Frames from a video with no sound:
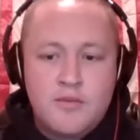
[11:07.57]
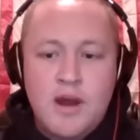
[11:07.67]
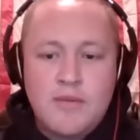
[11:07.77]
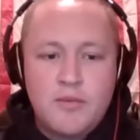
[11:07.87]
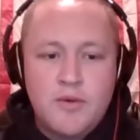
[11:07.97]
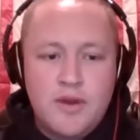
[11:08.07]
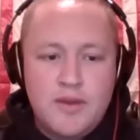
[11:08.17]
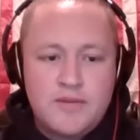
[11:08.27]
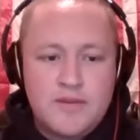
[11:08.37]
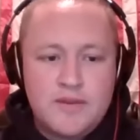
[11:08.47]
Problem
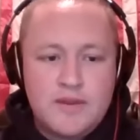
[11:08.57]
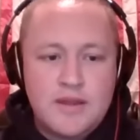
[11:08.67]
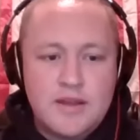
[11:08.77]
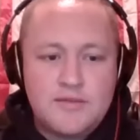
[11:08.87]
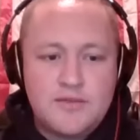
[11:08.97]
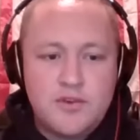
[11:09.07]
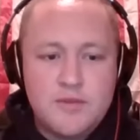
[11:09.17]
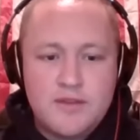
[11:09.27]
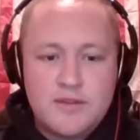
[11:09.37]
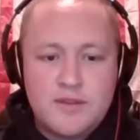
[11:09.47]
was, he left 2
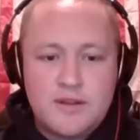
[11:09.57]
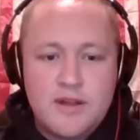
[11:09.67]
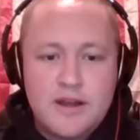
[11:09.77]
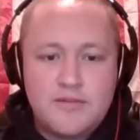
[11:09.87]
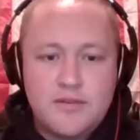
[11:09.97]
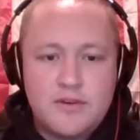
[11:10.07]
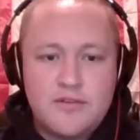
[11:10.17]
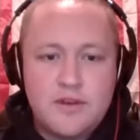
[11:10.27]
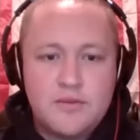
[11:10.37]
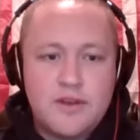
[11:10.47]
minutes on the clock for
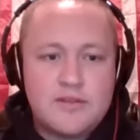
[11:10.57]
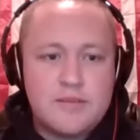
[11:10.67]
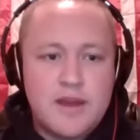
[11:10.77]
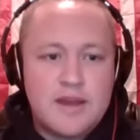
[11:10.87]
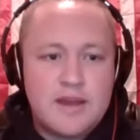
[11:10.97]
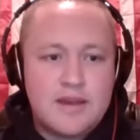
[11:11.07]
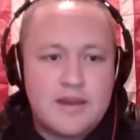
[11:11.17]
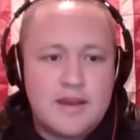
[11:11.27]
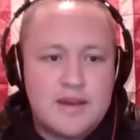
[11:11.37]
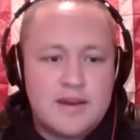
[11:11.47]
Deshaun Watson, Mike,
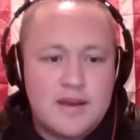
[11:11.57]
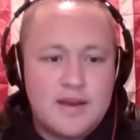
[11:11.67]
and